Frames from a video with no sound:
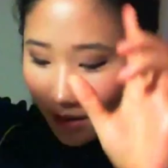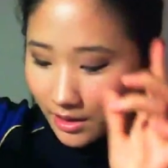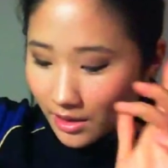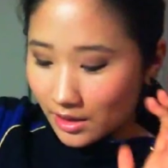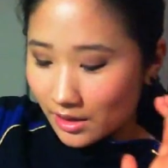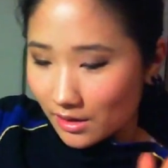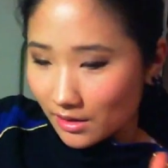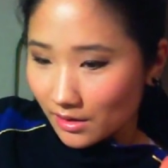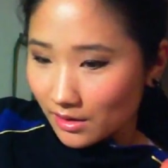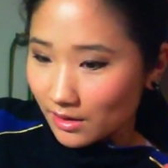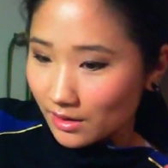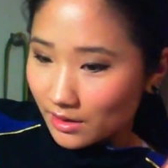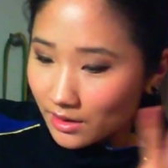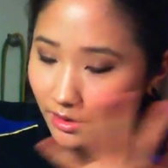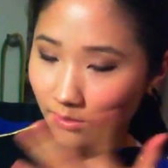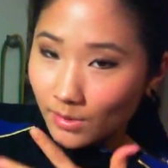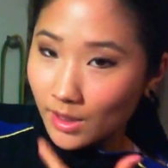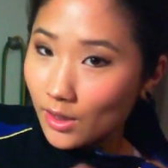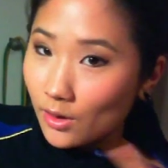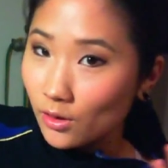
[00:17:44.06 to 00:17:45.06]
to
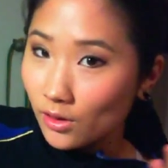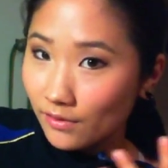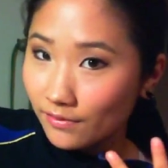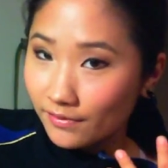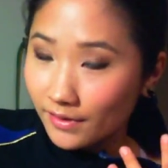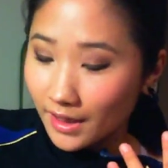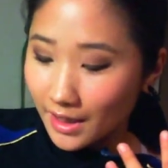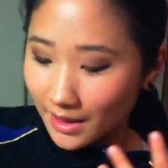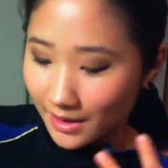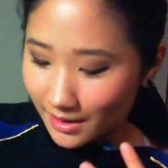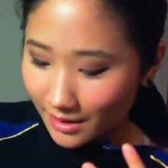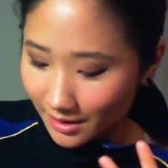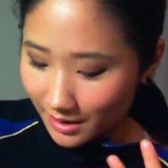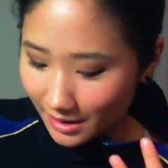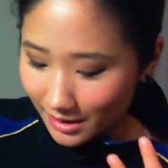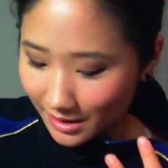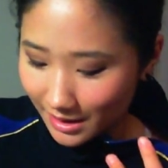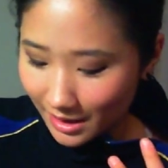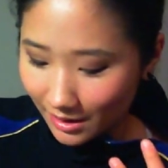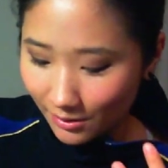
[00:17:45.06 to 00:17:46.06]
do my whole face.
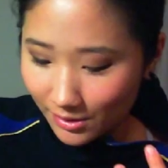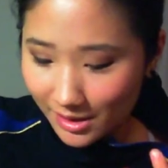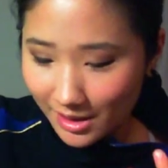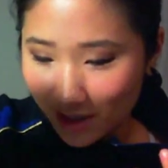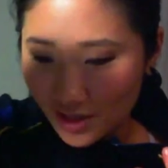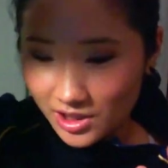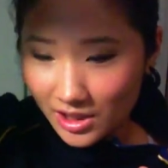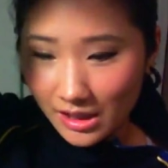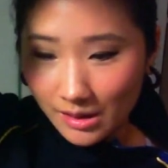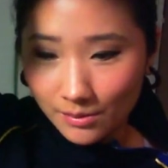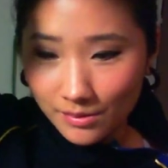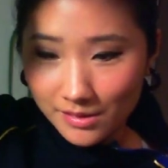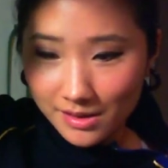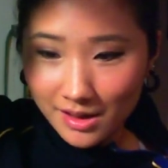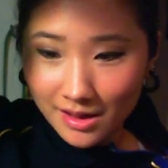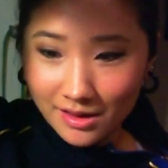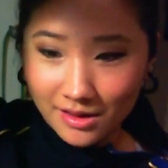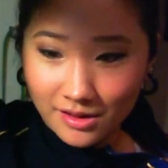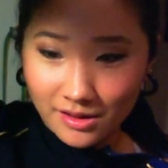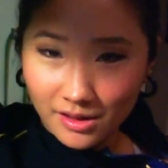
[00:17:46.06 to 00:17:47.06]
This thing wasn't cheap, it was
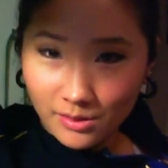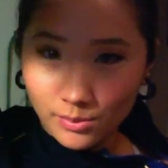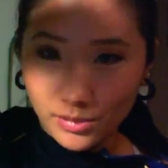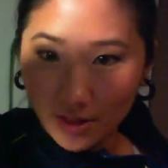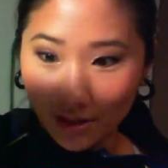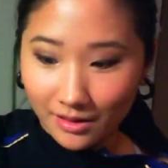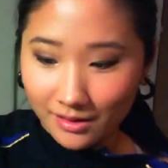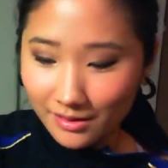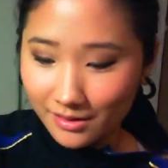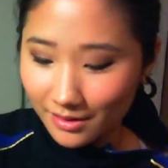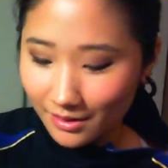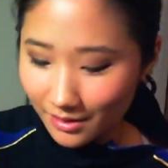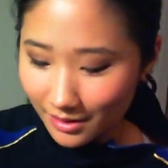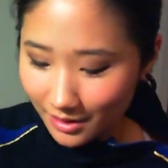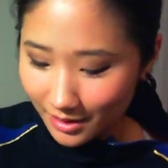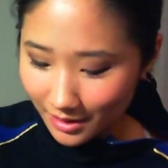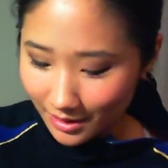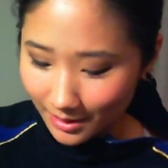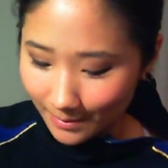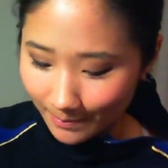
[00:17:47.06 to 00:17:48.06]
like 30 bucks.
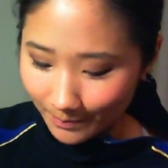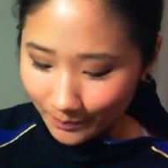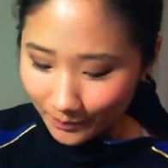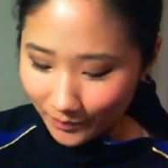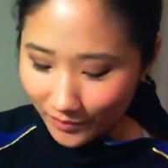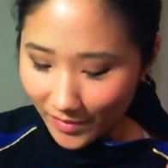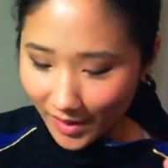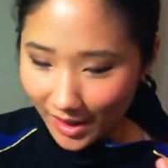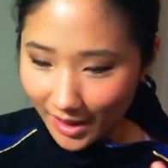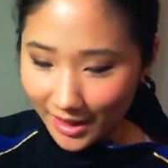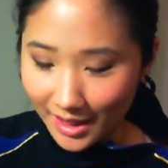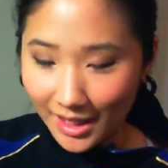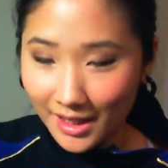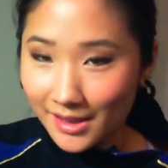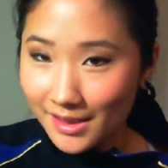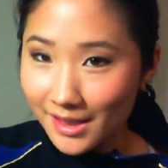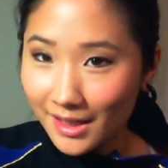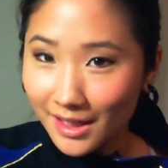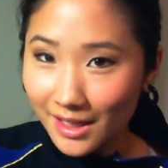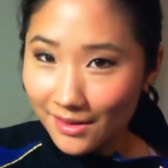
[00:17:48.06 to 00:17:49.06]
I
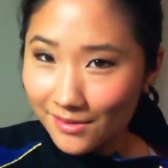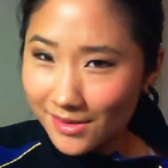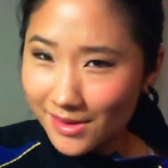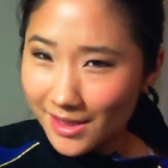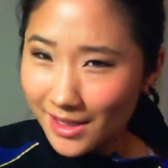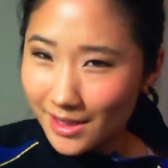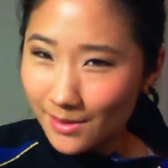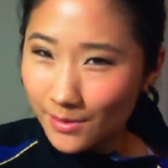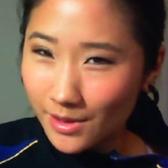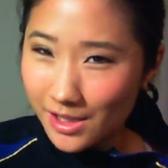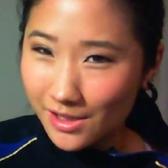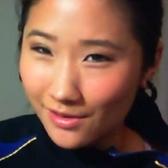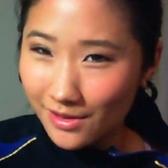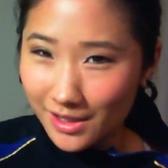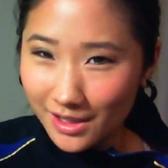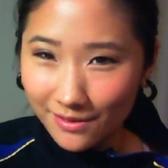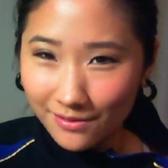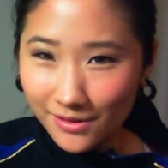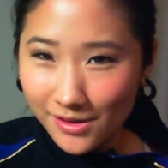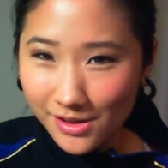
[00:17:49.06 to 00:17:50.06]
can't say that I've seen much of a
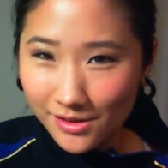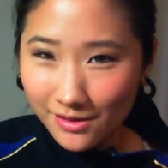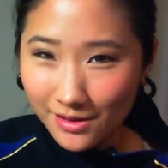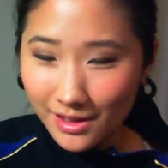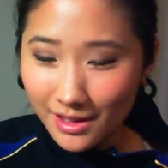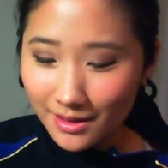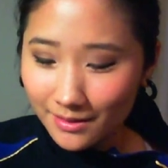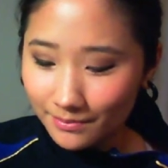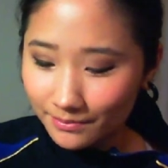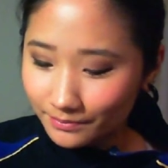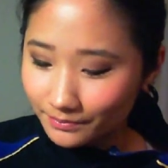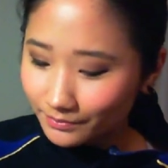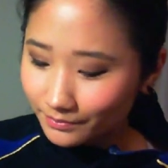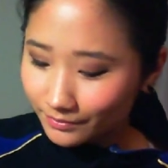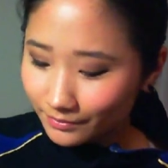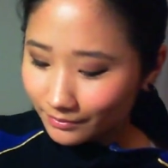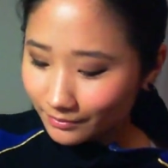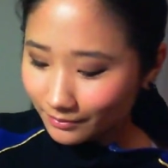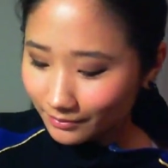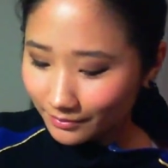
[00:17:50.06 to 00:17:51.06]
difference with it,
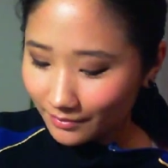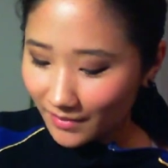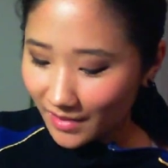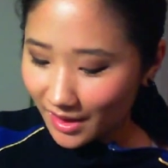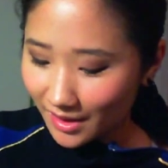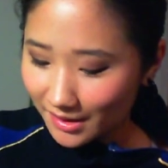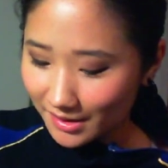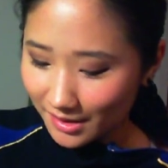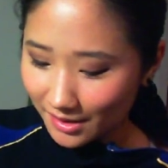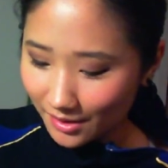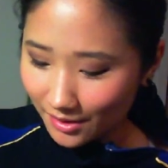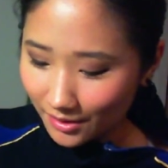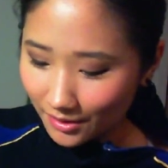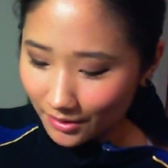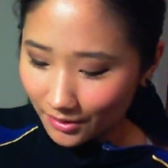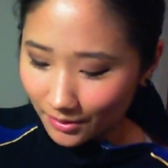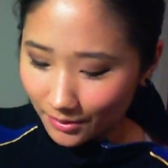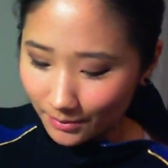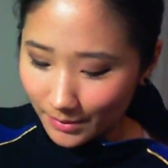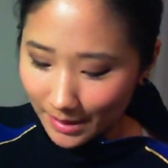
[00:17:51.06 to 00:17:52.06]

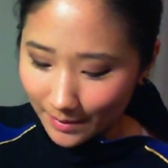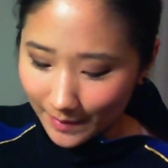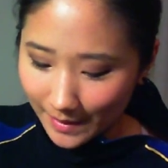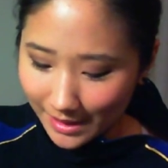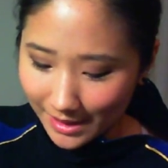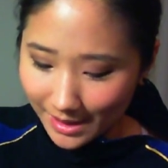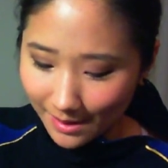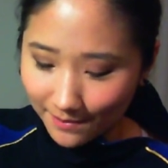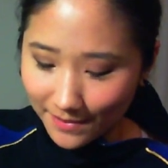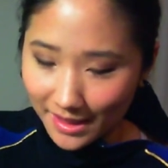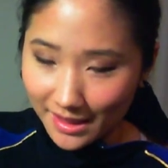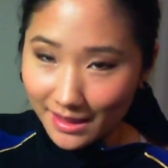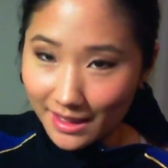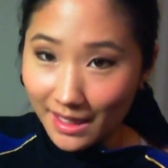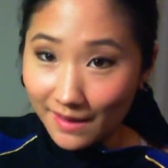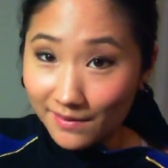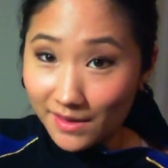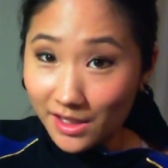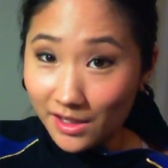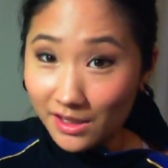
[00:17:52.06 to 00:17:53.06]
so maybe it's something they
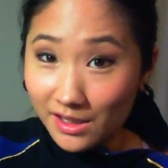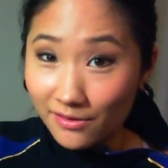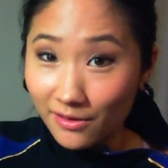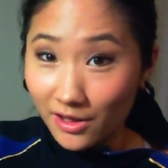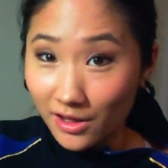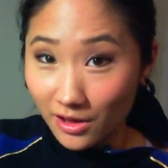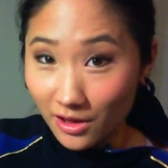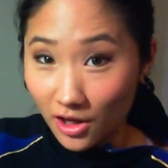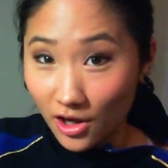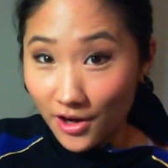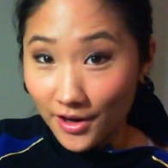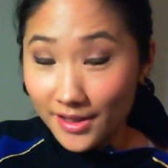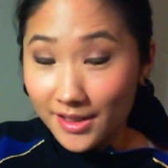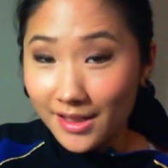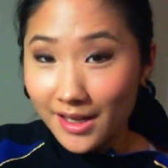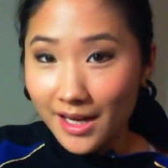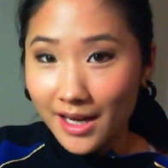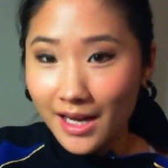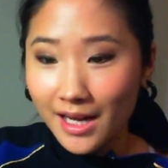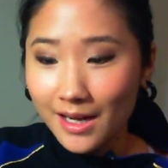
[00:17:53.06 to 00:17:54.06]
have to use for a long
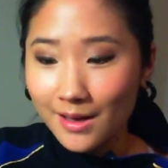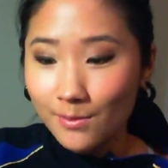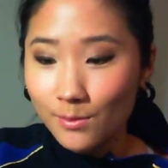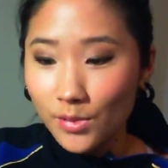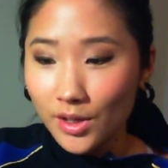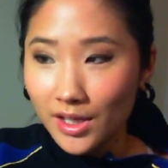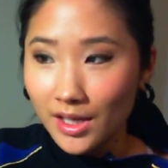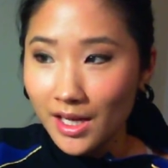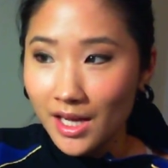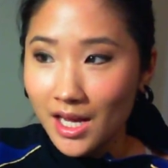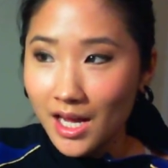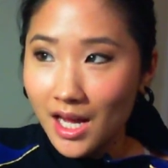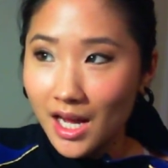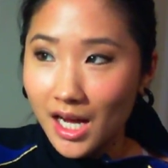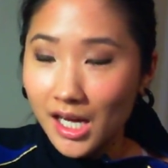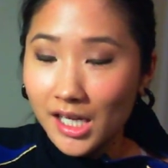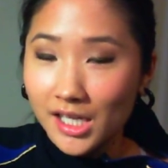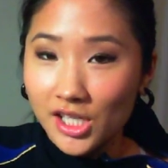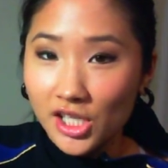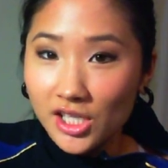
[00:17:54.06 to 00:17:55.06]
time, but
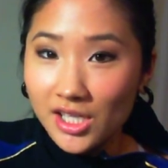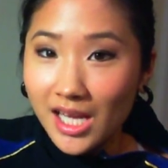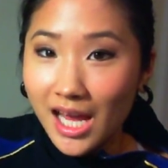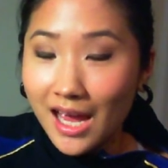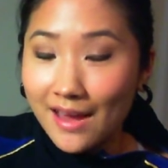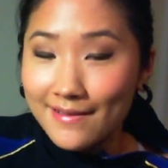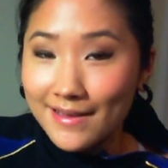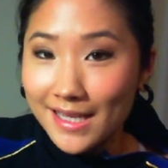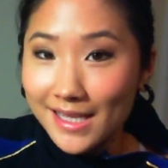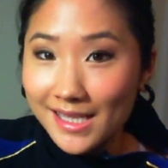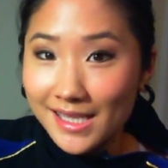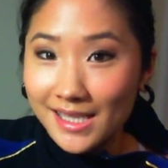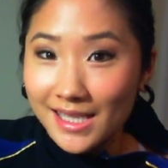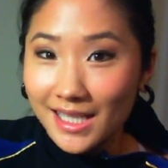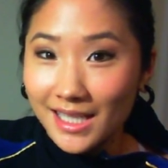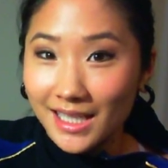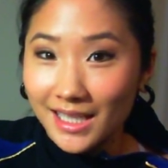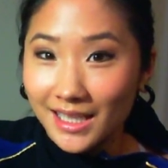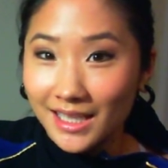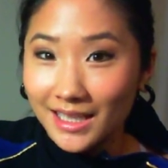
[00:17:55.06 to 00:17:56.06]
I just haven't
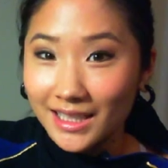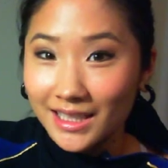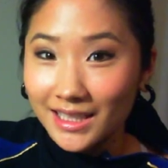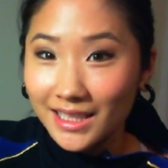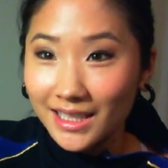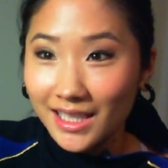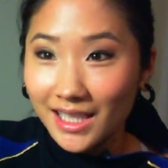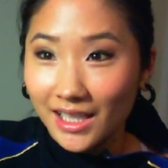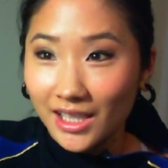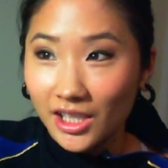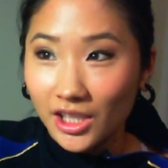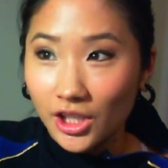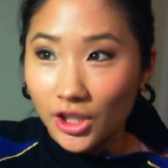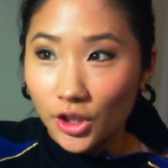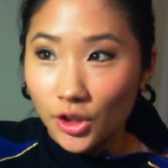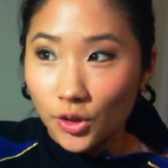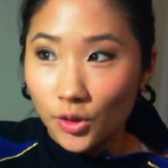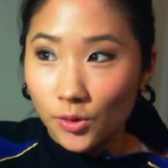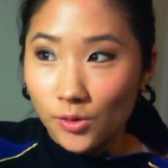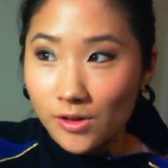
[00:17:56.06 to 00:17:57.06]
seen a
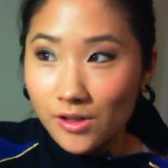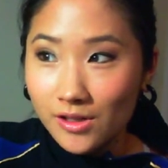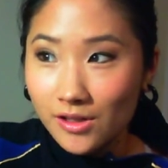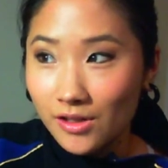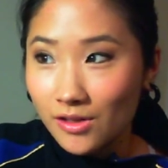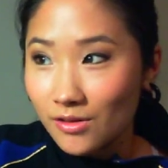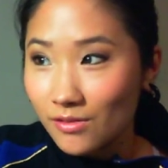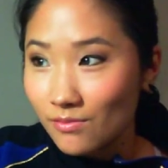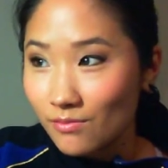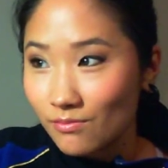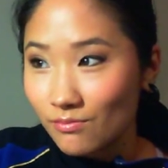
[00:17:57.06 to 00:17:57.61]
huge